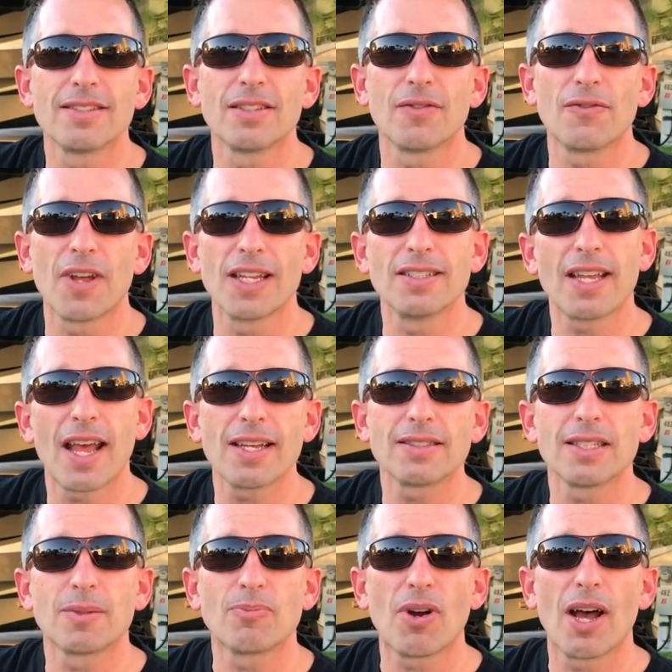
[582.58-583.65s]
is a
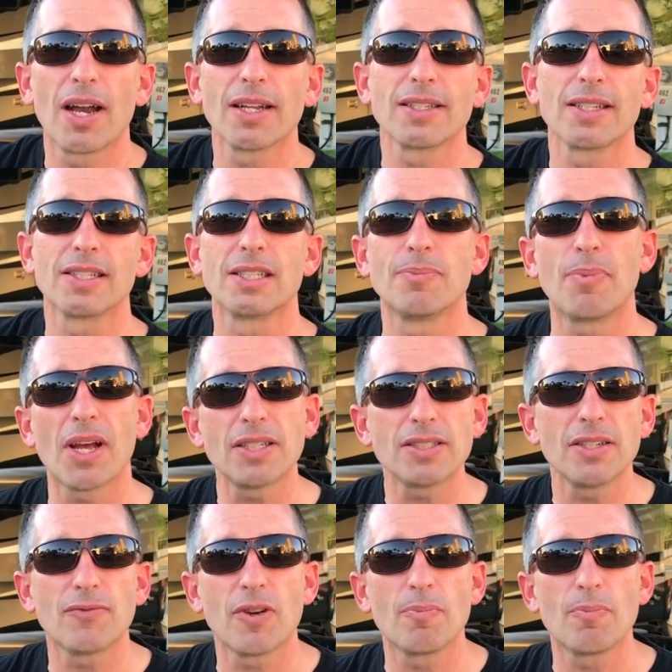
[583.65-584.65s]
fantastic product, especially